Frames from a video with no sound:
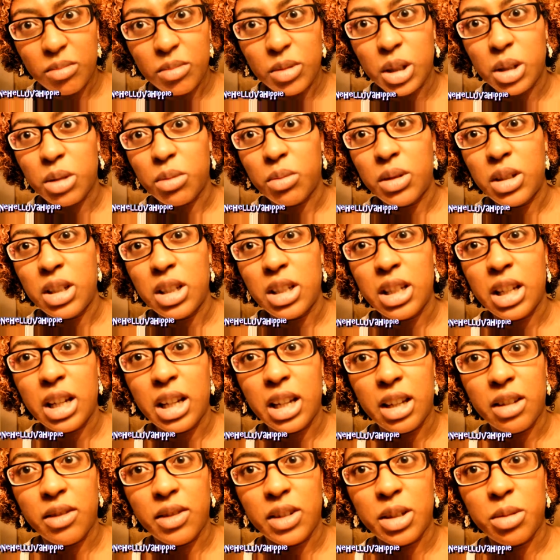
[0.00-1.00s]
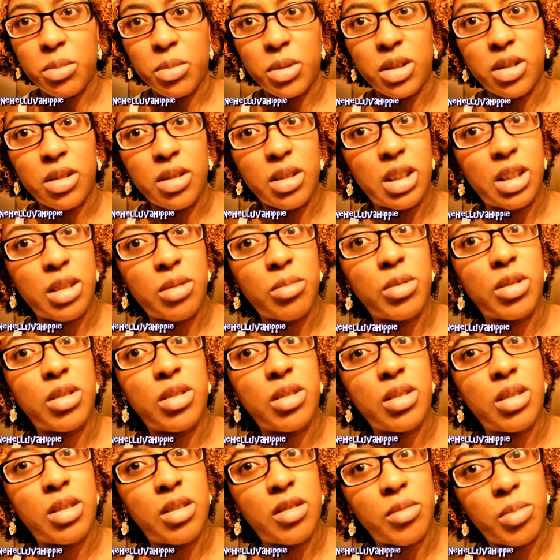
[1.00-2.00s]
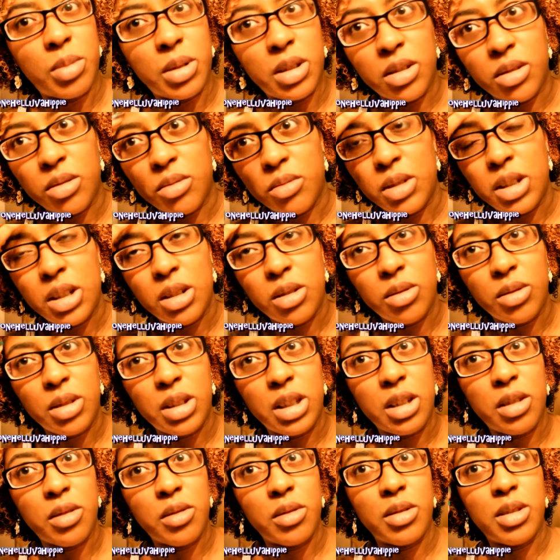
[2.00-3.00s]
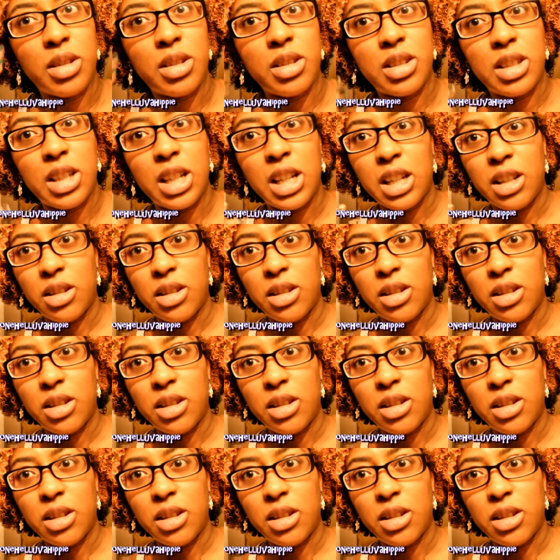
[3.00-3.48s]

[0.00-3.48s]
Plus, we did not have as much stuff, because we had only ever just stayed